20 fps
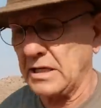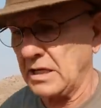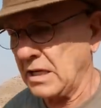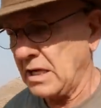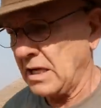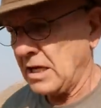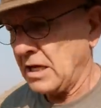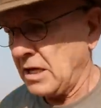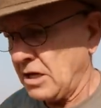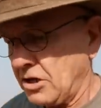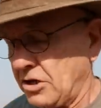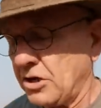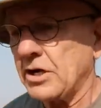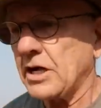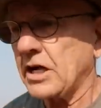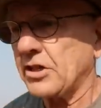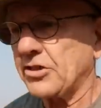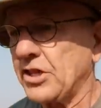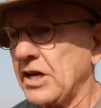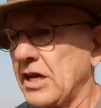And
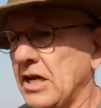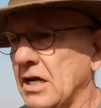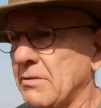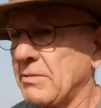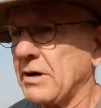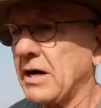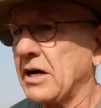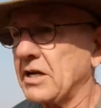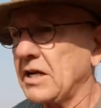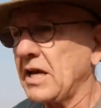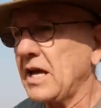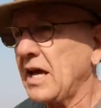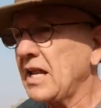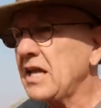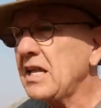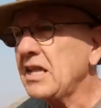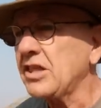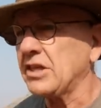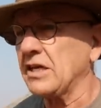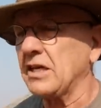you're not thinking about
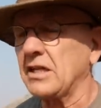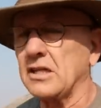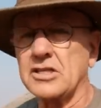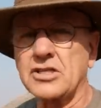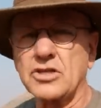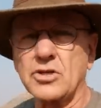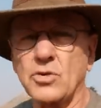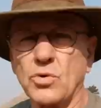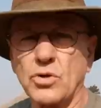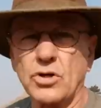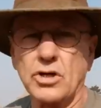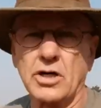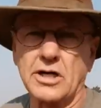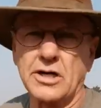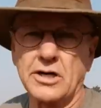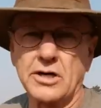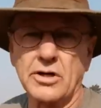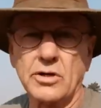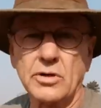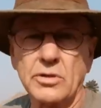anything that's going
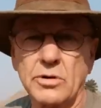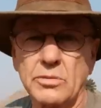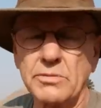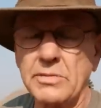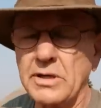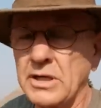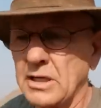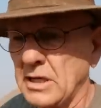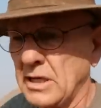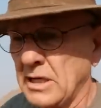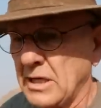on at home.